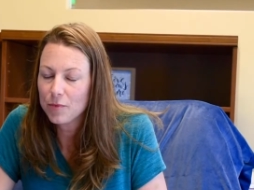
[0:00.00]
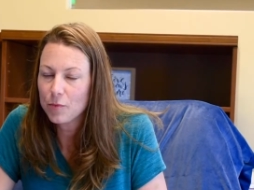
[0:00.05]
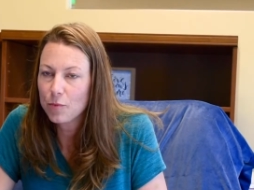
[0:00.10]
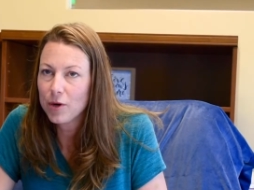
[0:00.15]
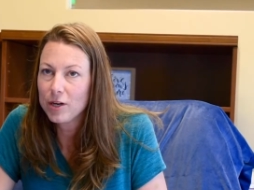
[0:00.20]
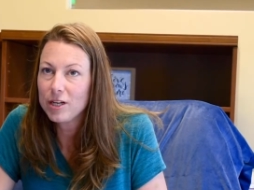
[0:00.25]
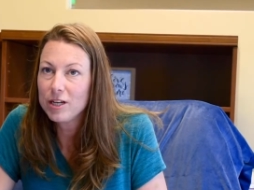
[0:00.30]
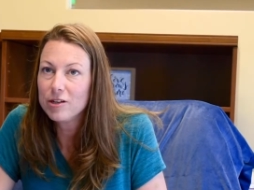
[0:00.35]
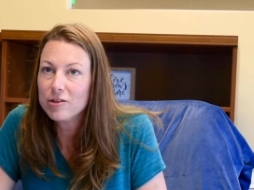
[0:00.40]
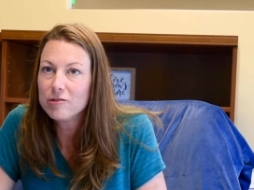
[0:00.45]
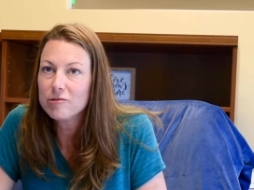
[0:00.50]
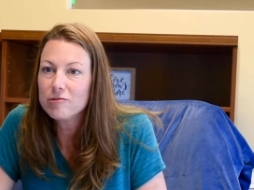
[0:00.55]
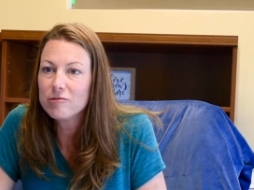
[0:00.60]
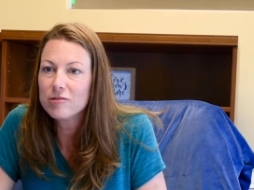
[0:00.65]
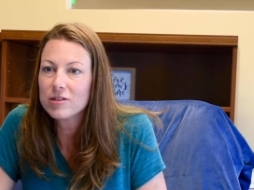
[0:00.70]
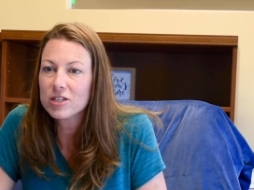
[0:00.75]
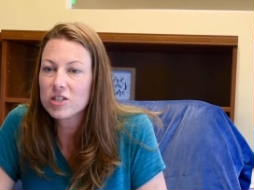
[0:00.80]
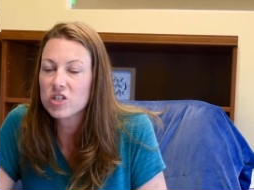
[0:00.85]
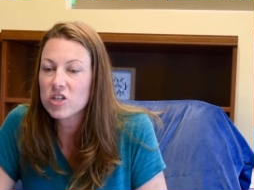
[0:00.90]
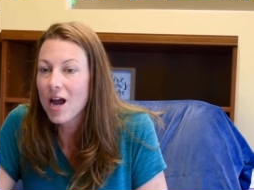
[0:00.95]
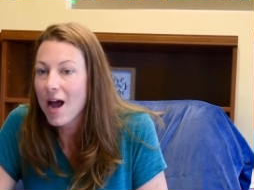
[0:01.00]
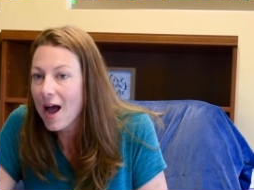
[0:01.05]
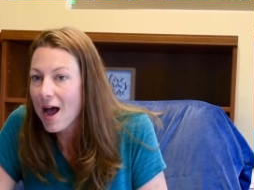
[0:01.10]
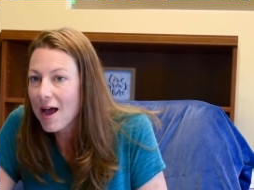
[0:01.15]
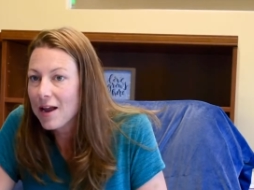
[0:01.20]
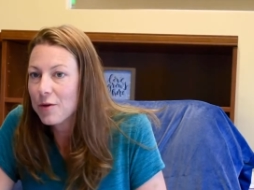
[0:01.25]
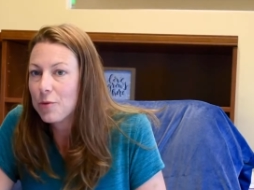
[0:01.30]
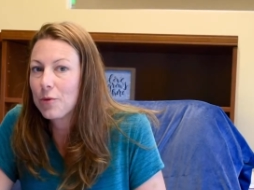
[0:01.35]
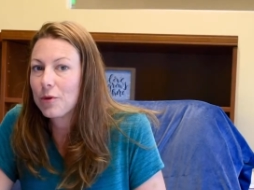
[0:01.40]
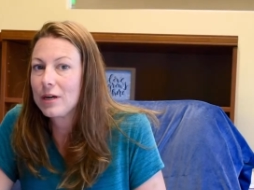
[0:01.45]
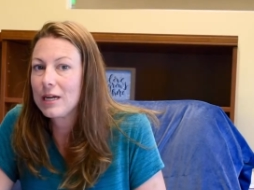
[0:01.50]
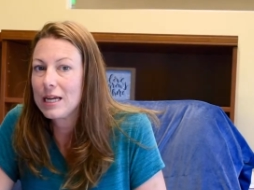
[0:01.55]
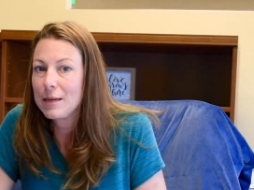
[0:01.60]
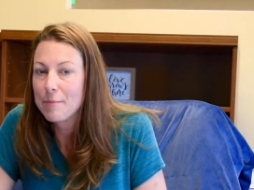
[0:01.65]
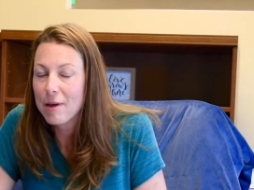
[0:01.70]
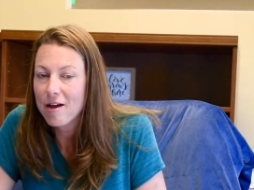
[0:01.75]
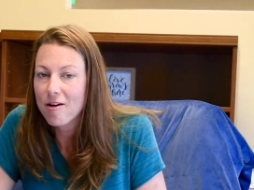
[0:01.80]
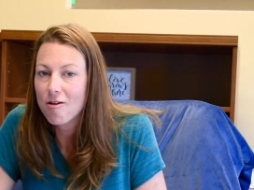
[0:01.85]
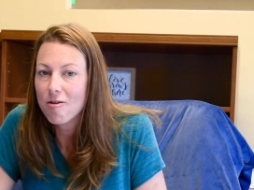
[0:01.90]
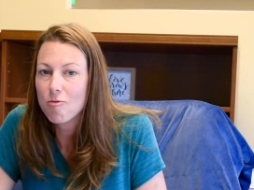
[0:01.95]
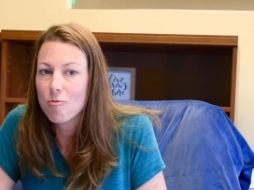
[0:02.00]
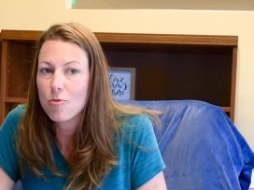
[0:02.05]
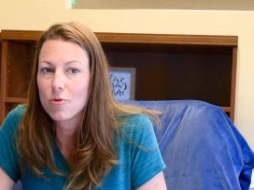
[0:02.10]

when you chat or email